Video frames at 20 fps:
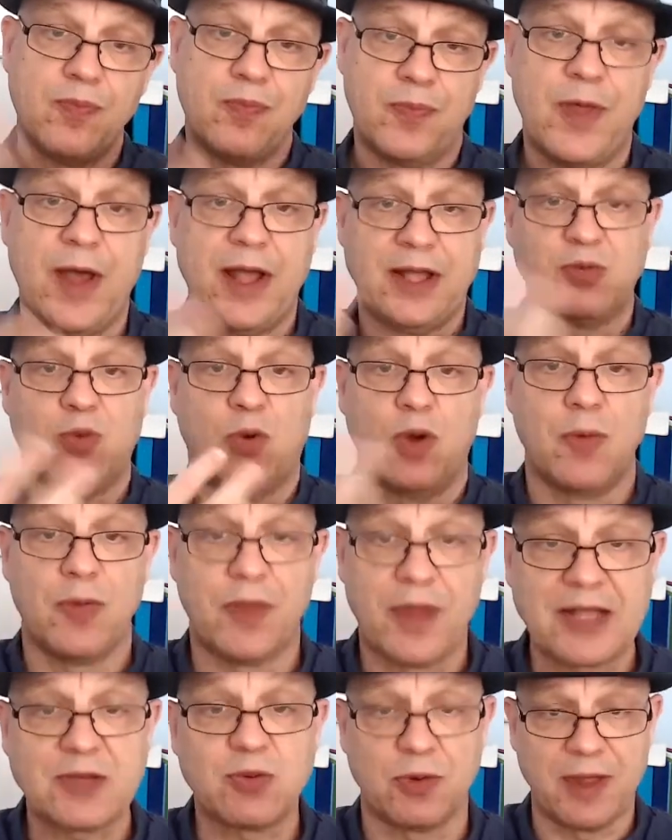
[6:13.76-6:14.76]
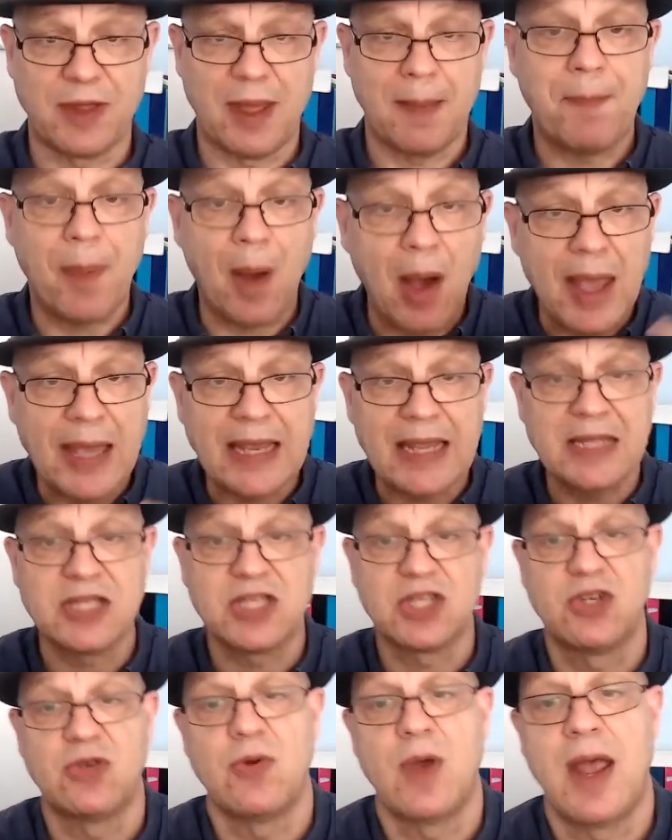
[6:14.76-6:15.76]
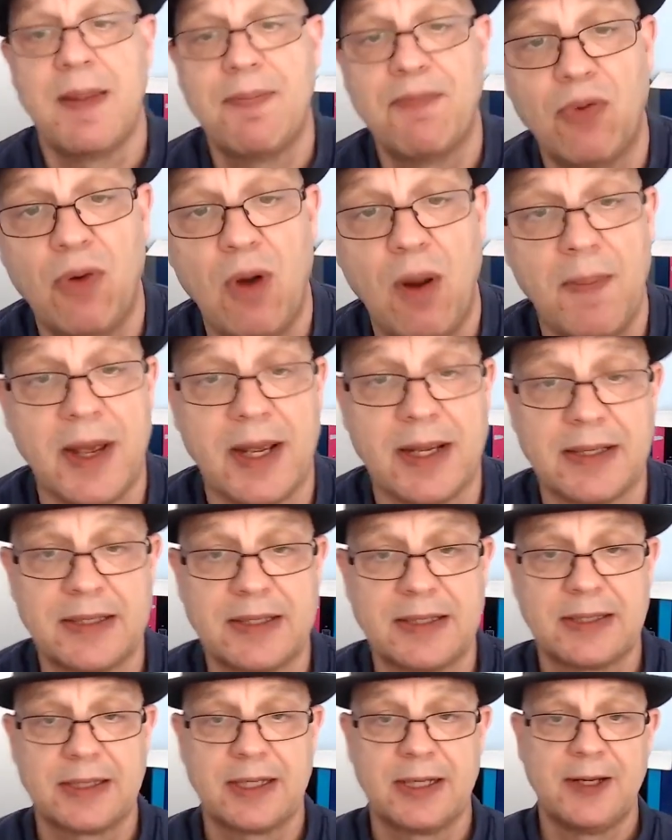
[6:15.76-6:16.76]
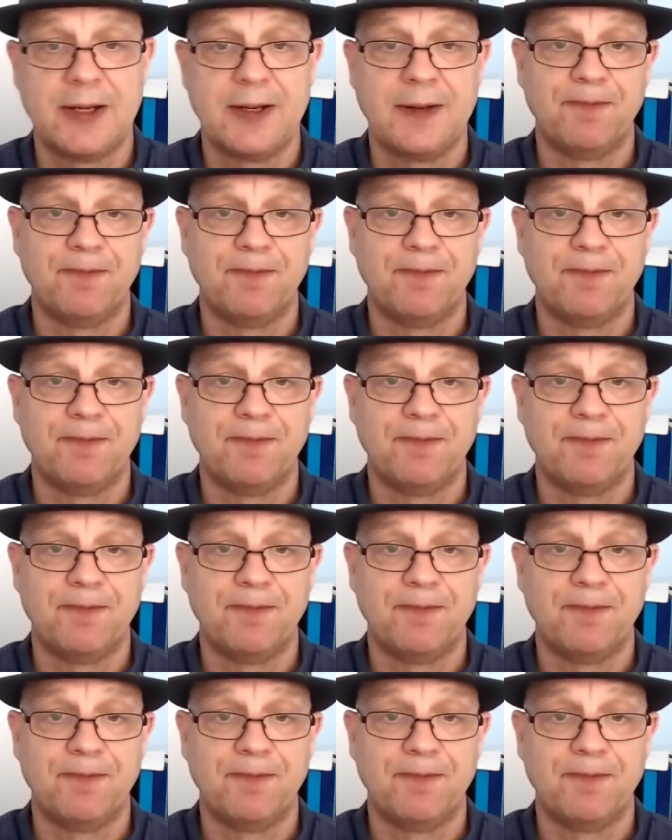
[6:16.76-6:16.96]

That's what they're buying into, a promise.